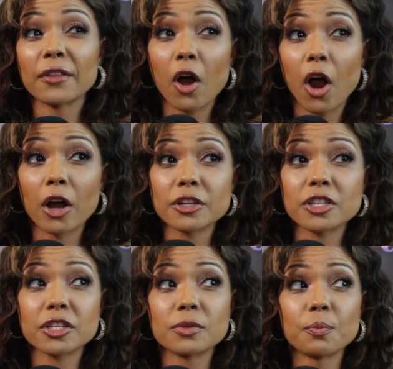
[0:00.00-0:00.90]
in the
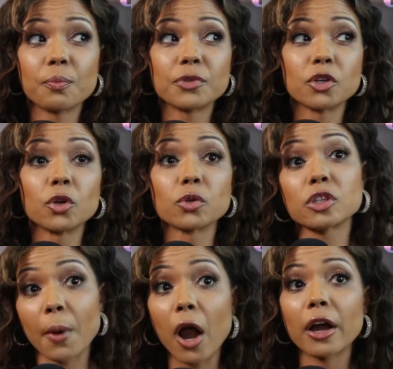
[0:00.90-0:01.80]
arts to
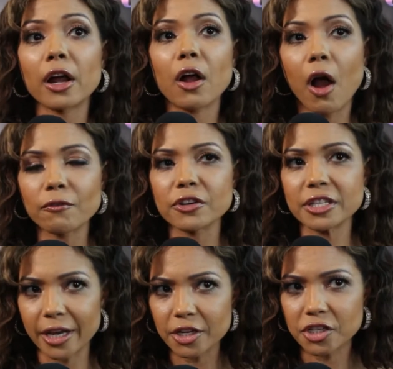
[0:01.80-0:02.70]
spark a
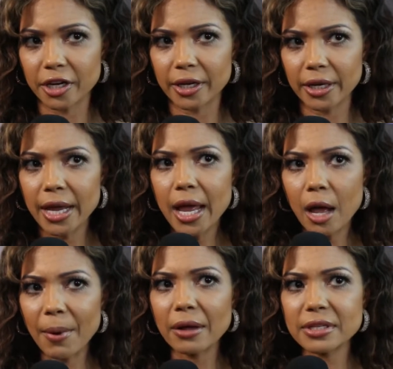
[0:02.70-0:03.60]
conversation
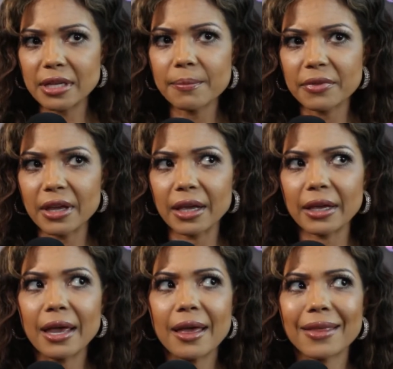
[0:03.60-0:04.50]
about
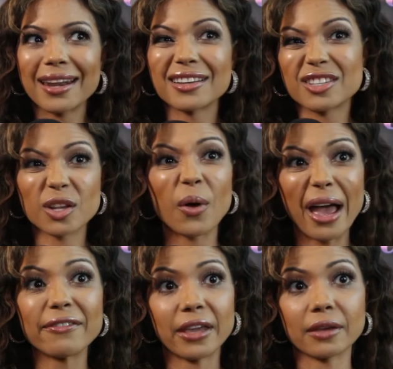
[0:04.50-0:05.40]
something that is so
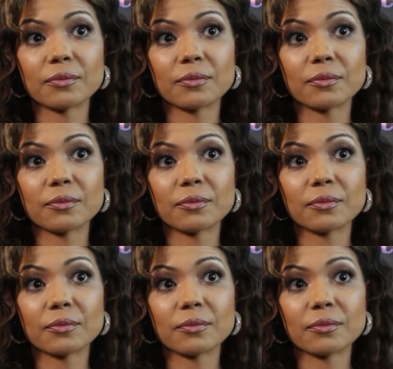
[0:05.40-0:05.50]
heavy.